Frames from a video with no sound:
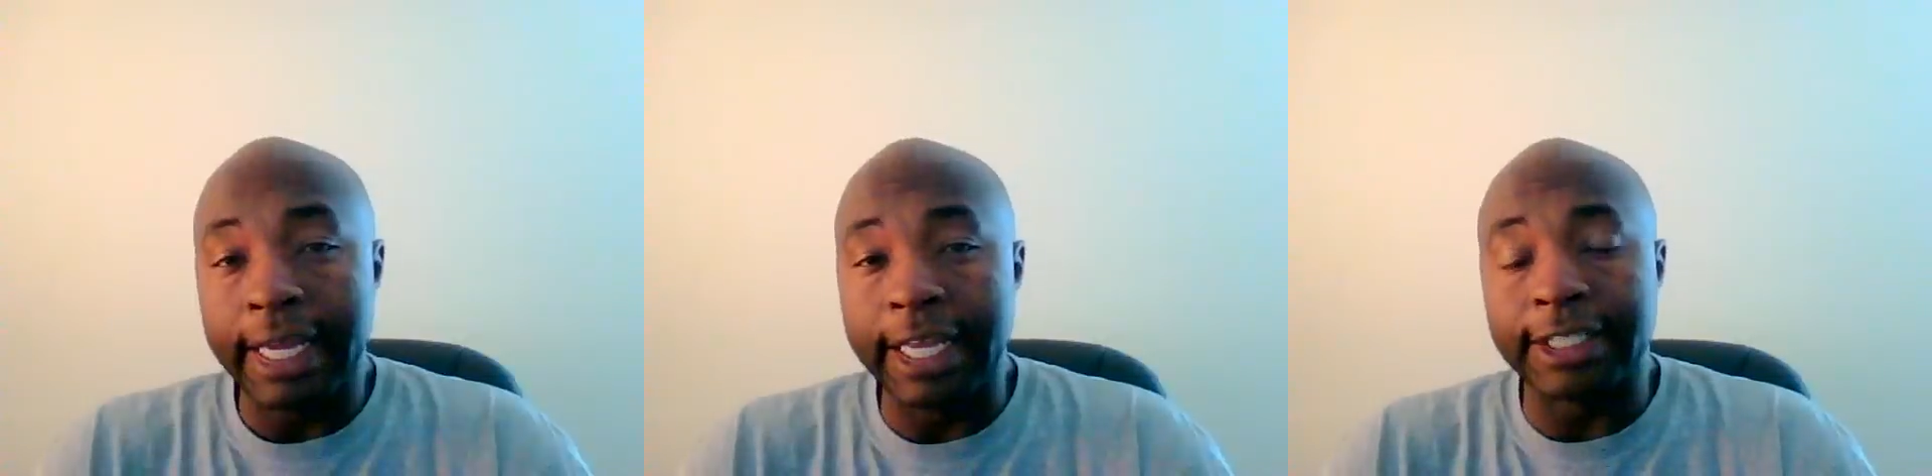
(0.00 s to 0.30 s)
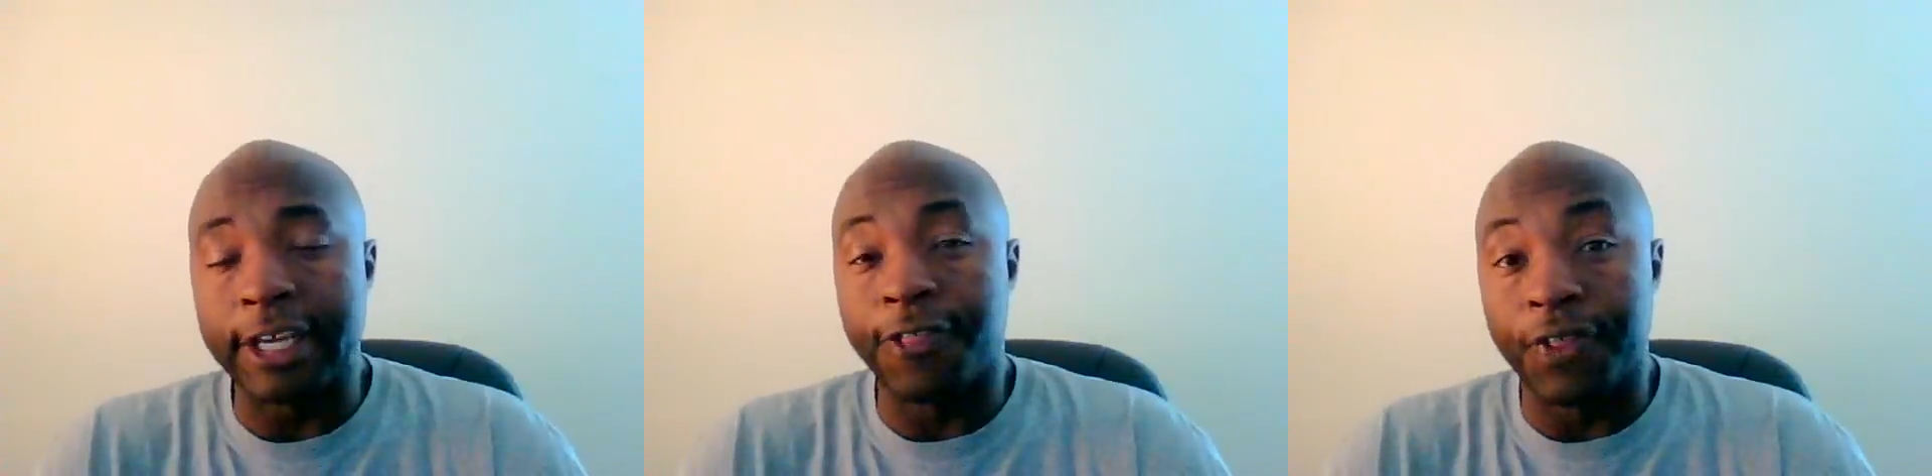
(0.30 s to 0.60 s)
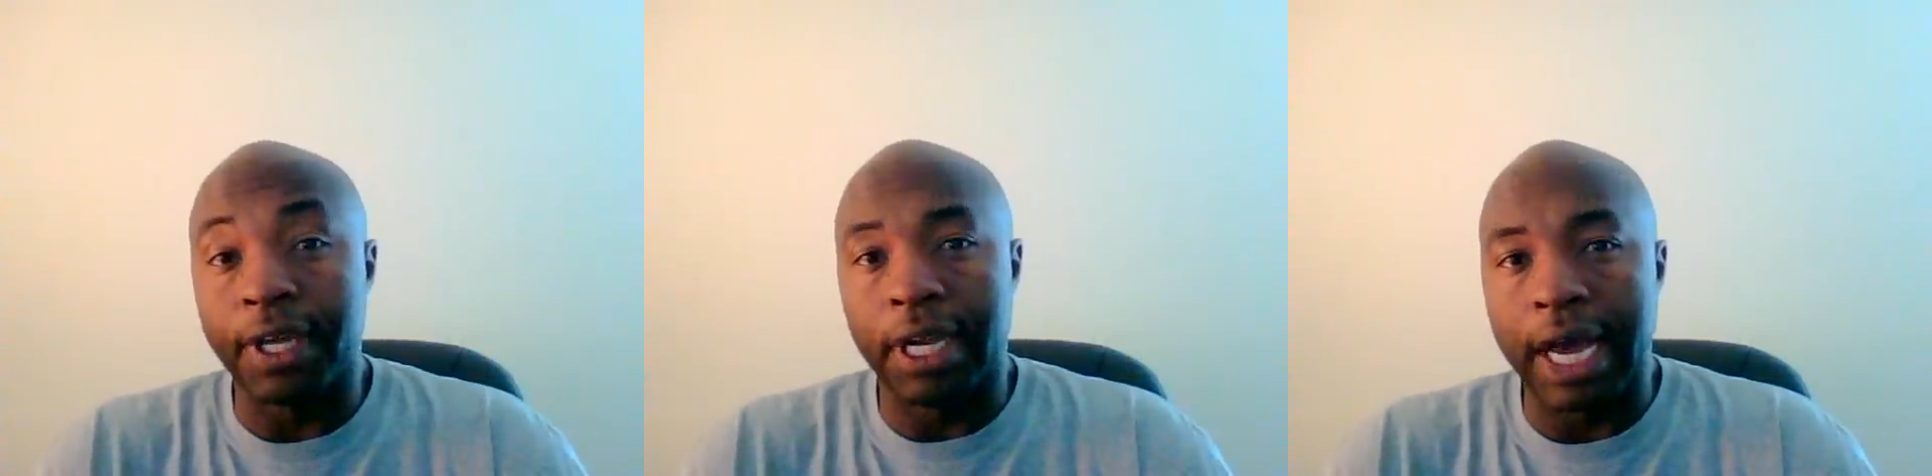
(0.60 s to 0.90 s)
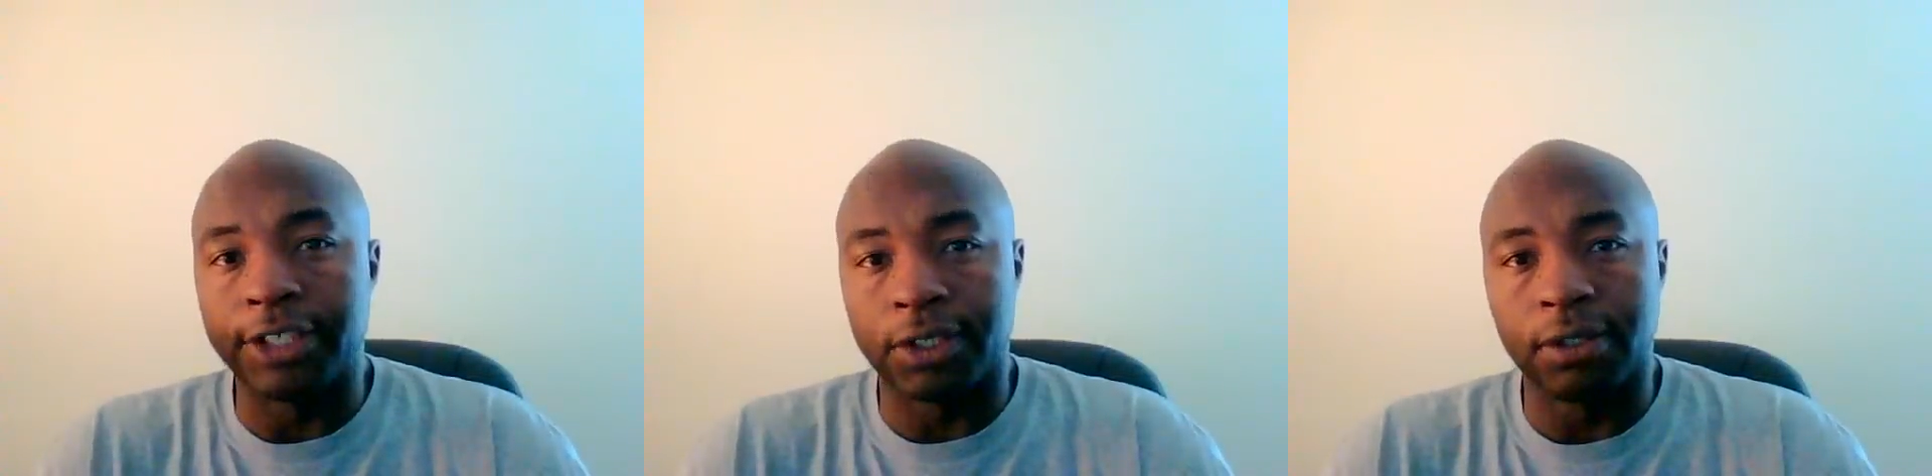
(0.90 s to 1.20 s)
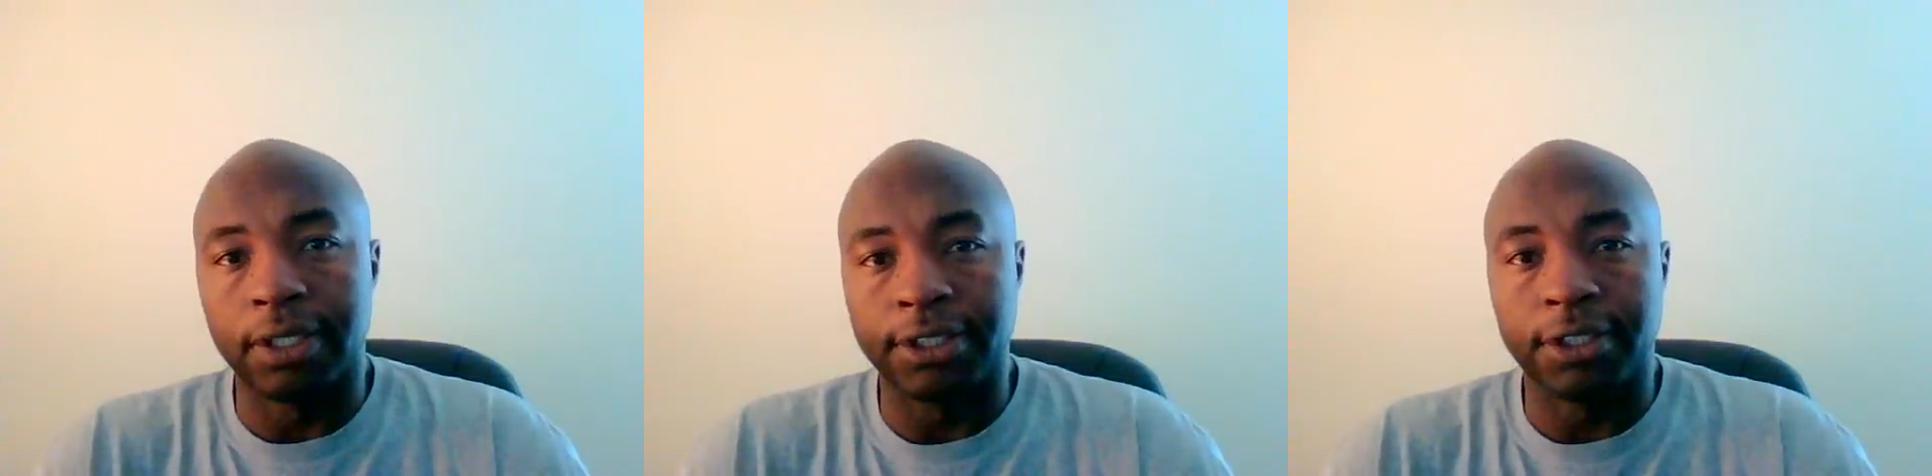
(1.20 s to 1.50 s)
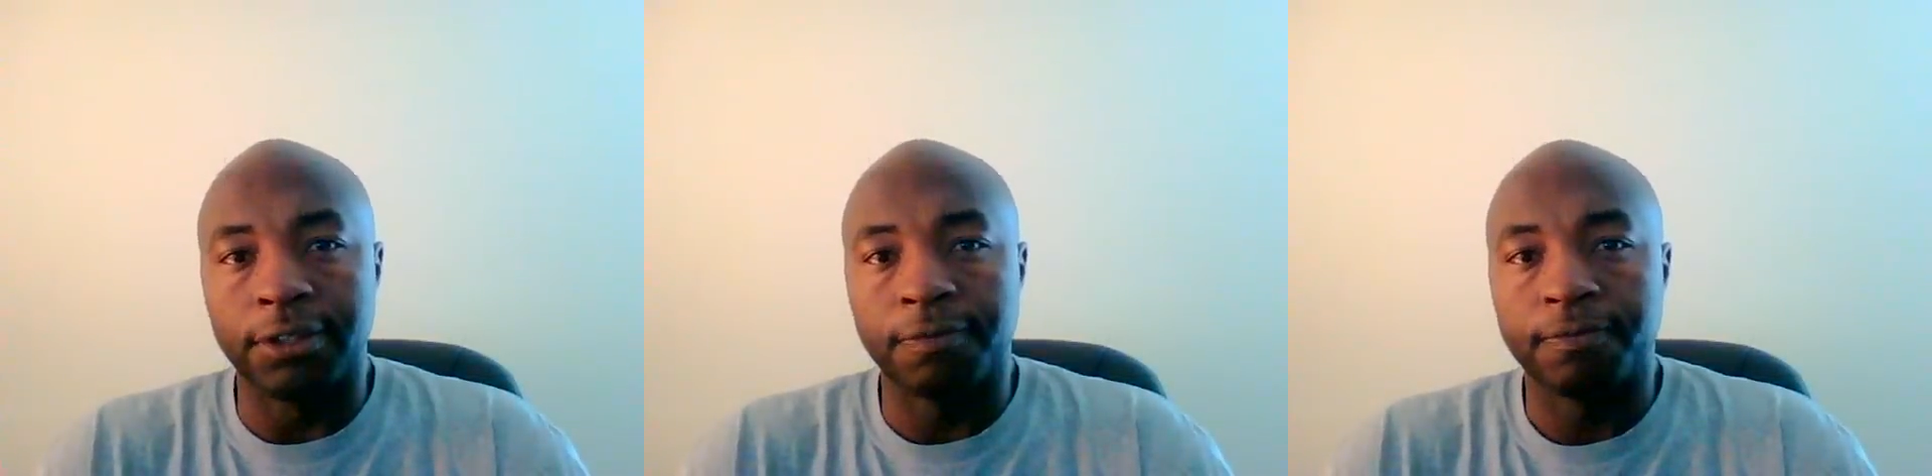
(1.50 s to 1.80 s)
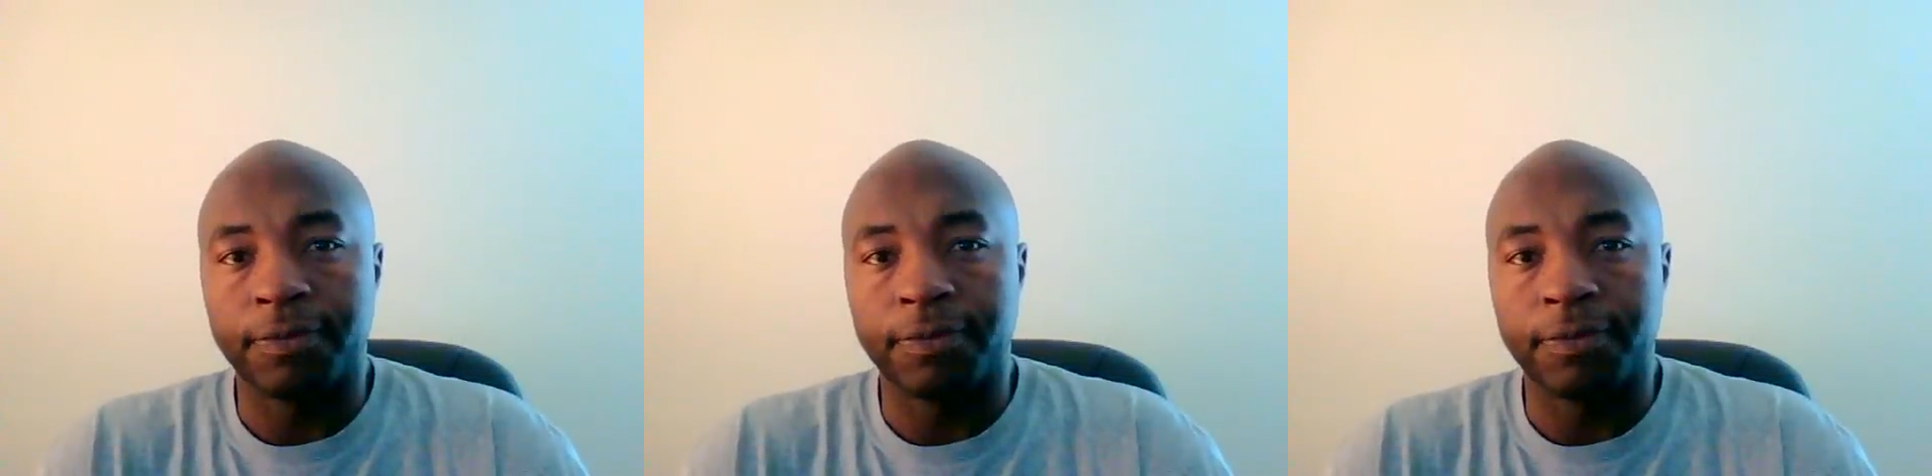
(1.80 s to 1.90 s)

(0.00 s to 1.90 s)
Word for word: is a theological issue.